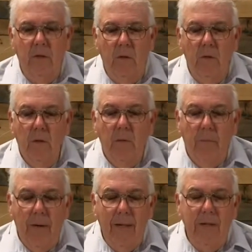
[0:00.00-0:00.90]
So
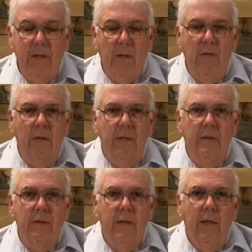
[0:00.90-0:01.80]
practice on
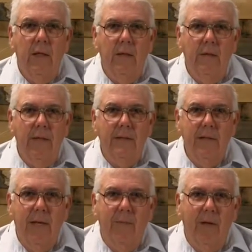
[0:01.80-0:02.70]
these. Until next
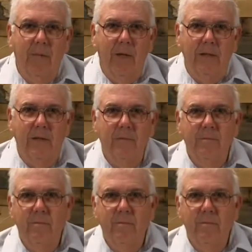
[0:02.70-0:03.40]
time, God bless.